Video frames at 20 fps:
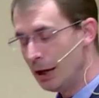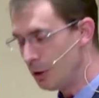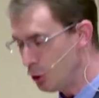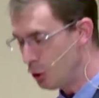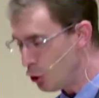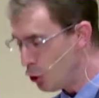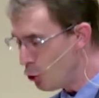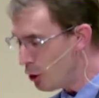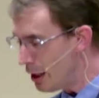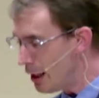
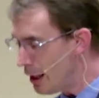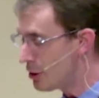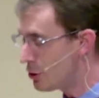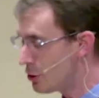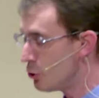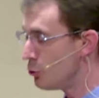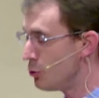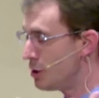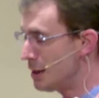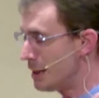You need
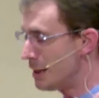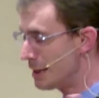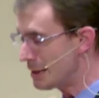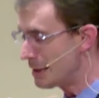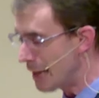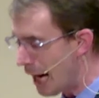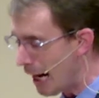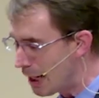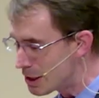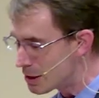to
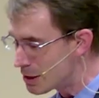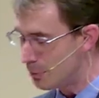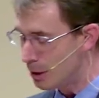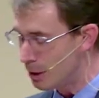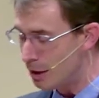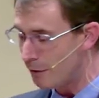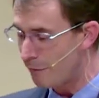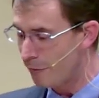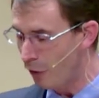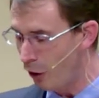detach
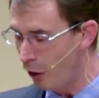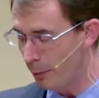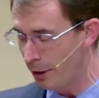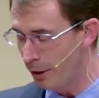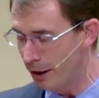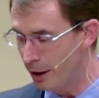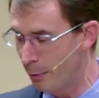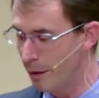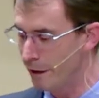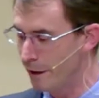me from him.